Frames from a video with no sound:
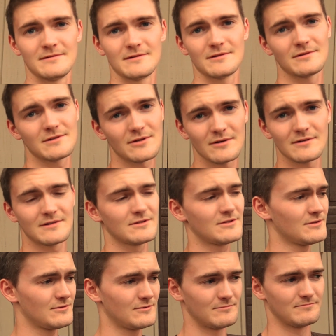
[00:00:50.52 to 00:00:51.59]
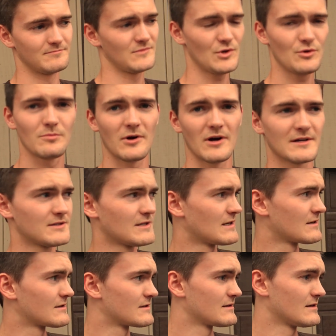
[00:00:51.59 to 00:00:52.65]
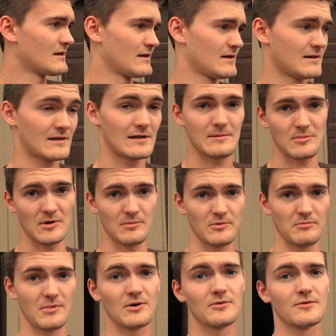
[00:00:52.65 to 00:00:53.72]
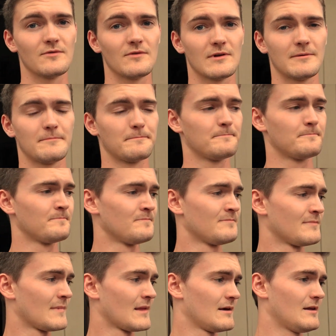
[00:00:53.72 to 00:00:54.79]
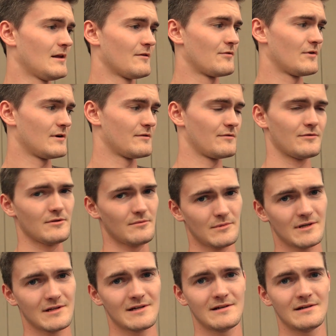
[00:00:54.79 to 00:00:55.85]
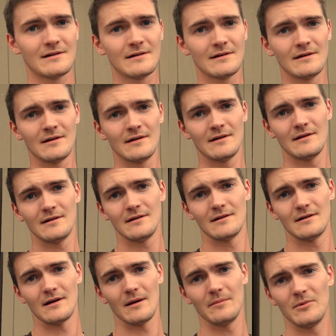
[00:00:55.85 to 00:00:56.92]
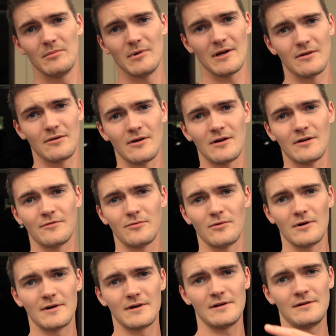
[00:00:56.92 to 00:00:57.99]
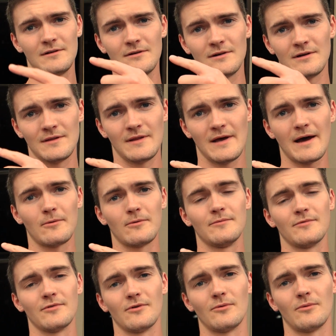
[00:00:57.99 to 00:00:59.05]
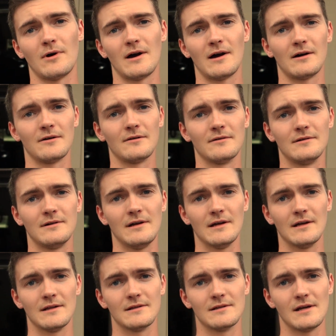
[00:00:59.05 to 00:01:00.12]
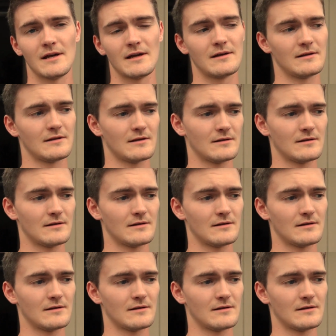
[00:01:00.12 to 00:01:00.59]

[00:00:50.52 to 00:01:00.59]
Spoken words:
So it's hard to do two projects and keep up with both of them. And I figure for the money, I'd be better off working on that one for a while and taking